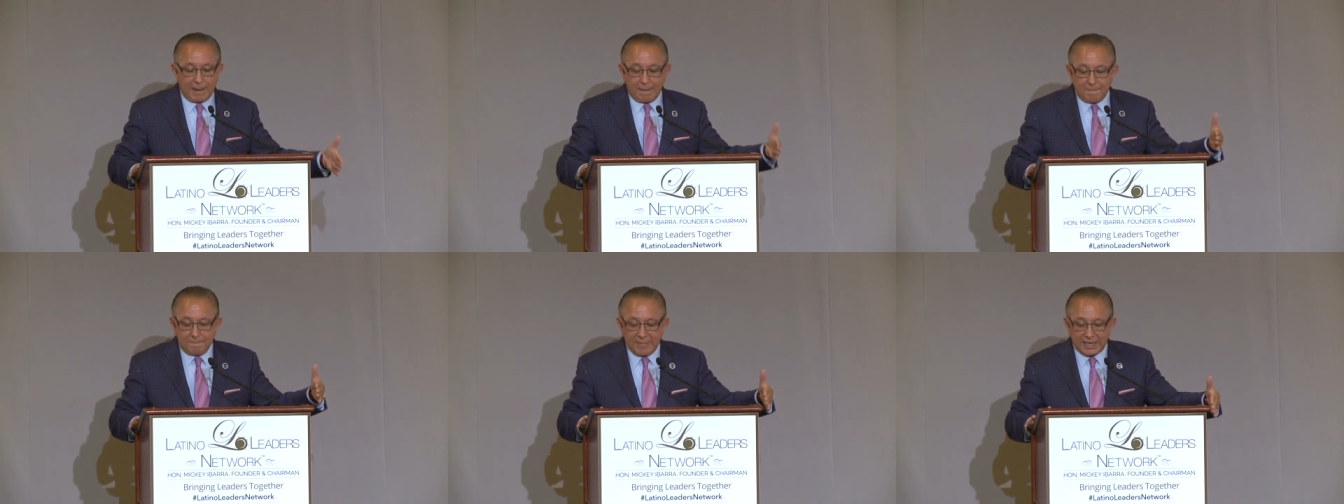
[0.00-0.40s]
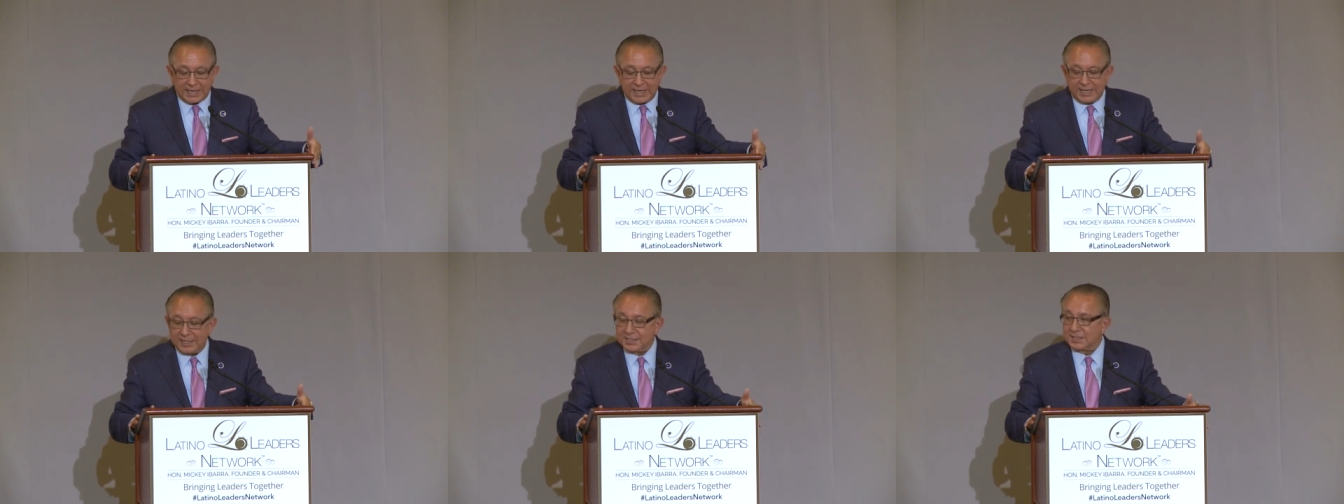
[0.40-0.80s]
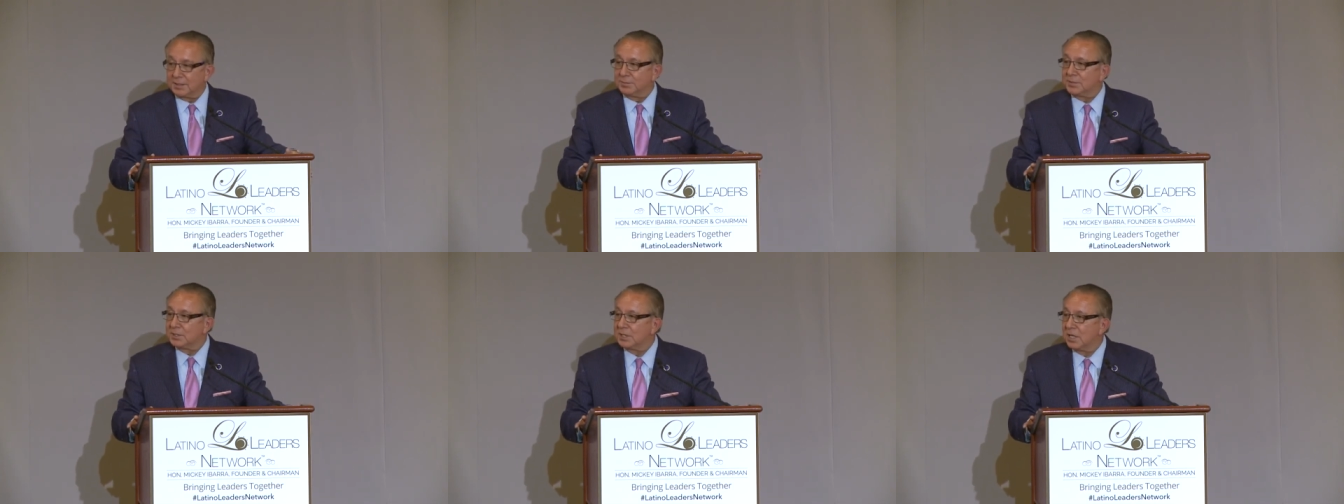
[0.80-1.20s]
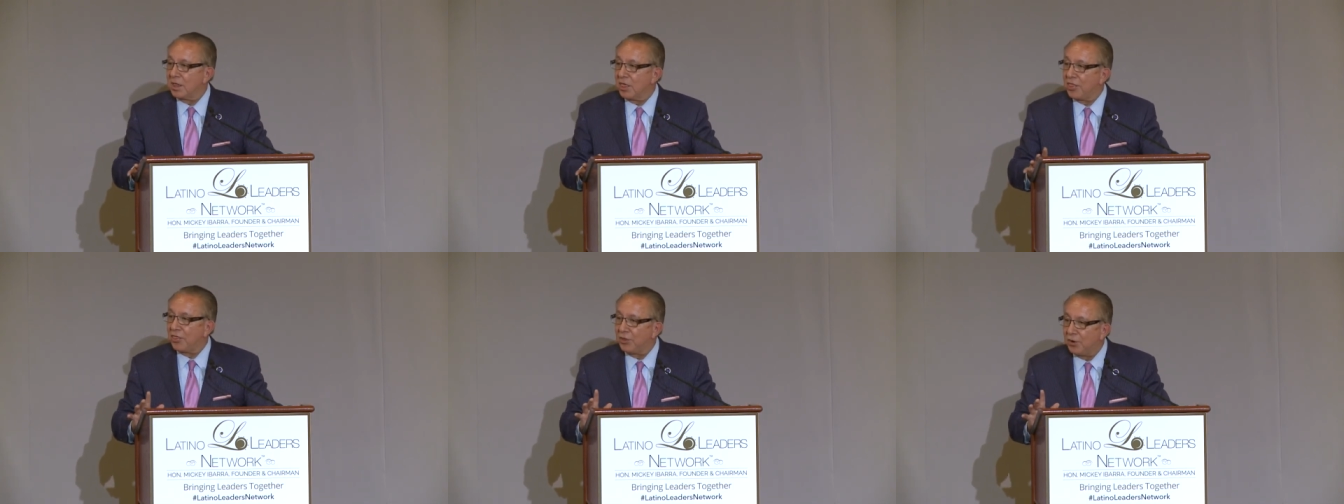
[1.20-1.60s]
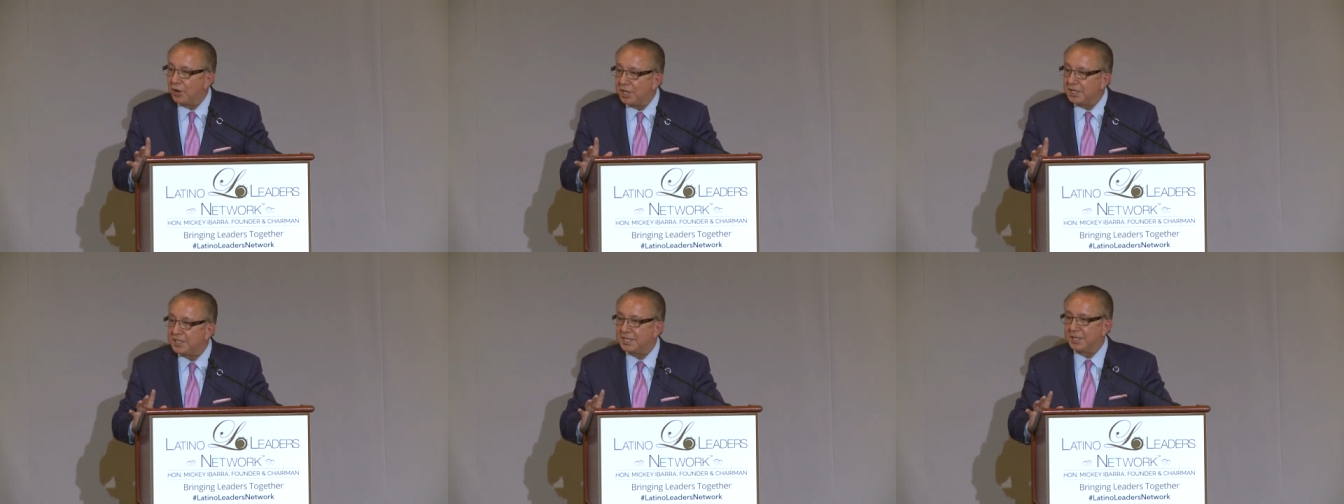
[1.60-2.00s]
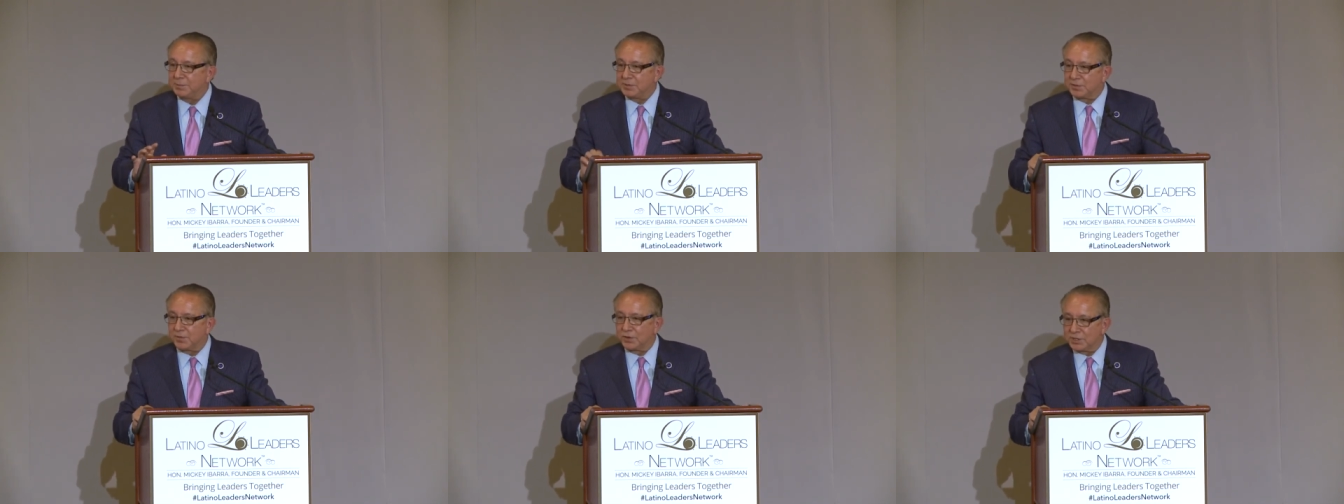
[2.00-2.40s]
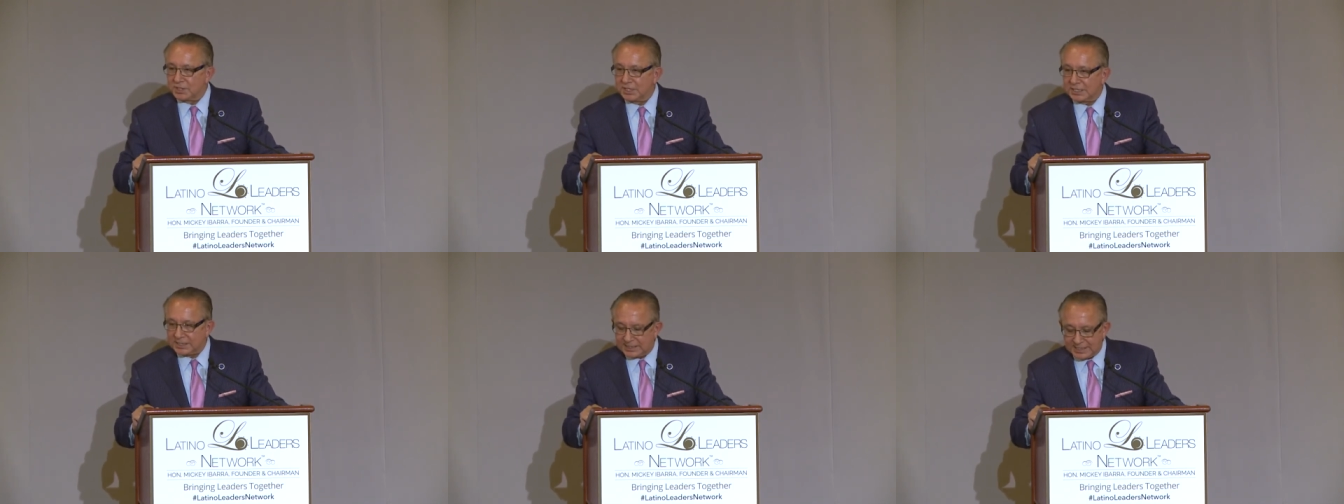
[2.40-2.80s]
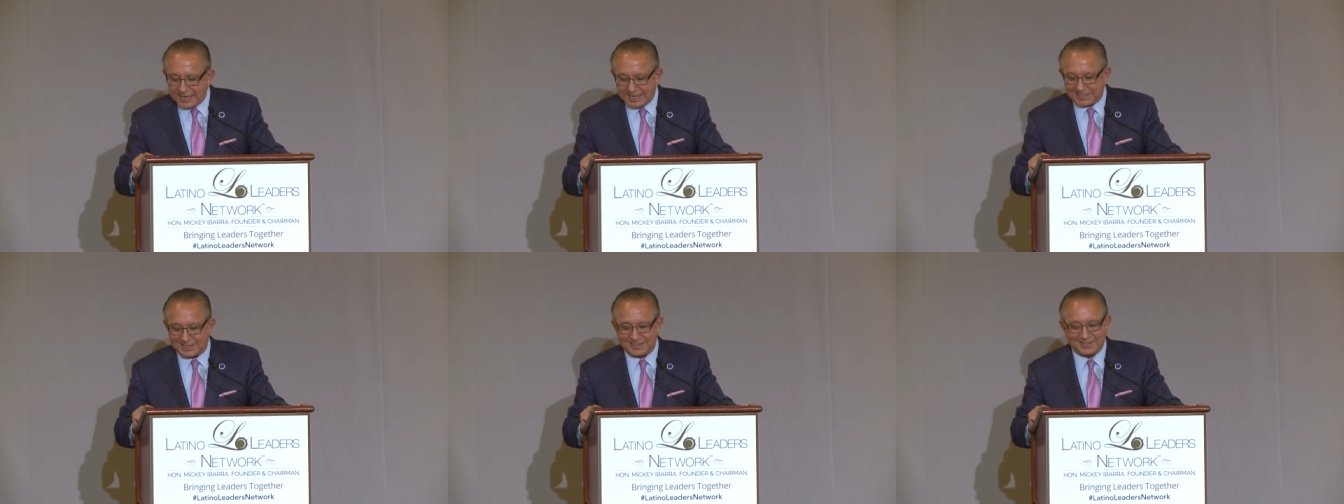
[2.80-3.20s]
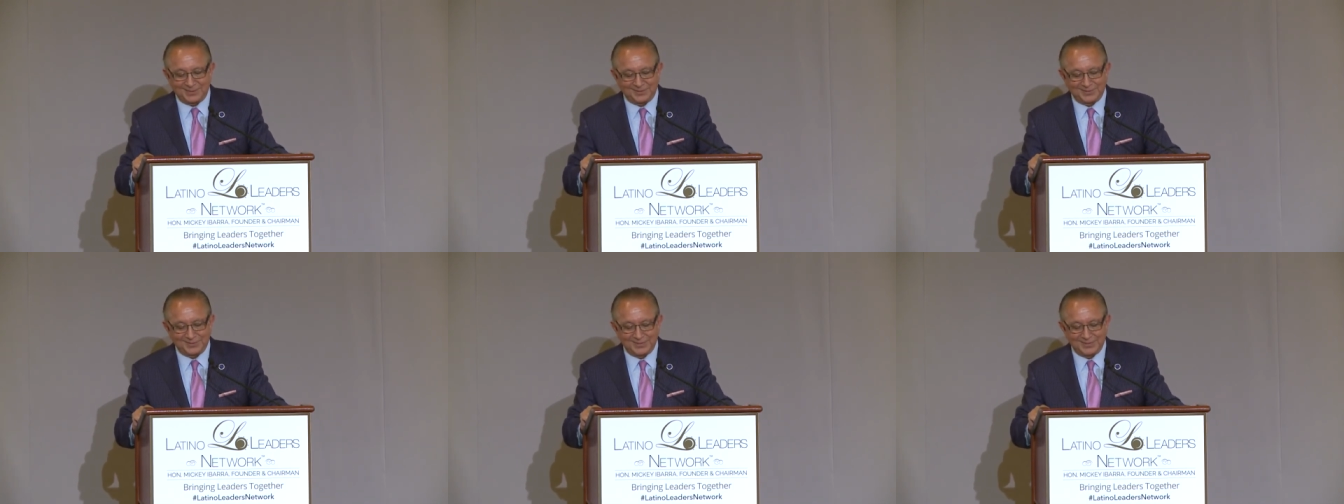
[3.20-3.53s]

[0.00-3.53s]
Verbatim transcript: Mickeyisms 30 Tips for Success.